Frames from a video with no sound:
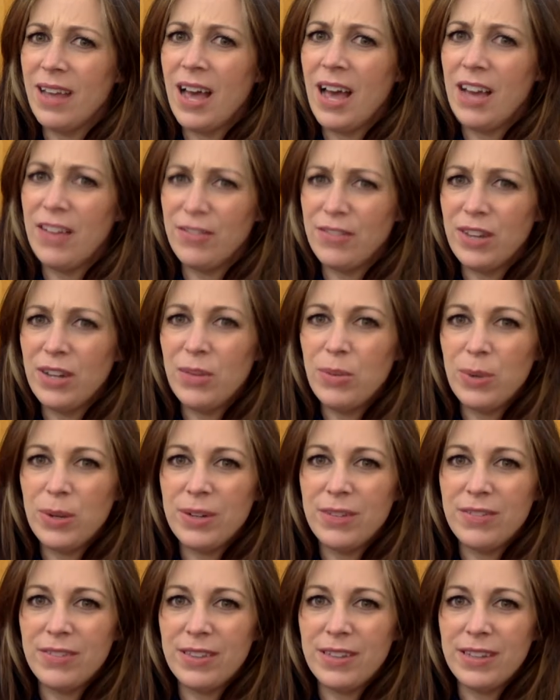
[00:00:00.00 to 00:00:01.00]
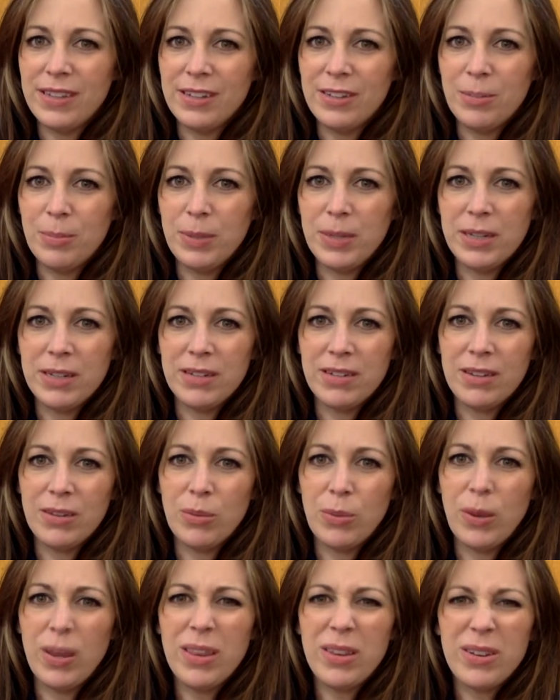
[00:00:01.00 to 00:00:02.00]
I've done one of these because the
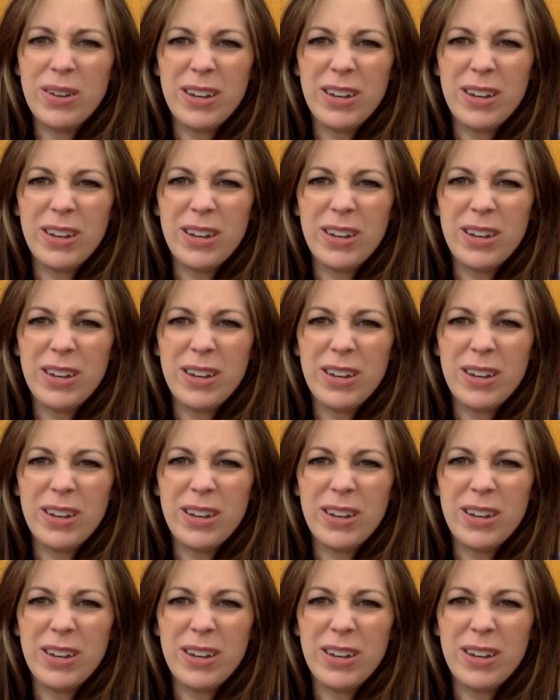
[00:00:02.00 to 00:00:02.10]
weather